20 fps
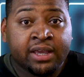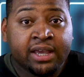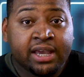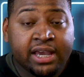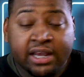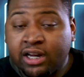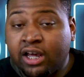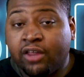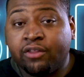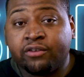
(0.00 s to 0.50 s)

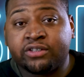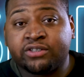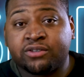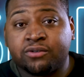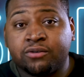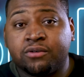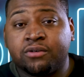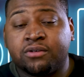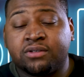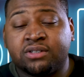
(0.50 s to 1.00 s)
and other
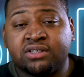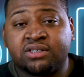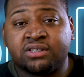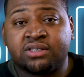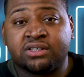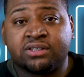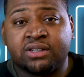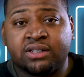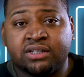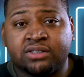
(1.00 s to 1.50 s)
schools
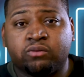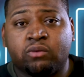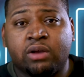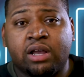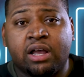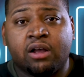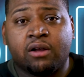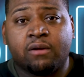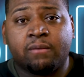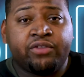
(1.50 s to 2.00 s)
as well.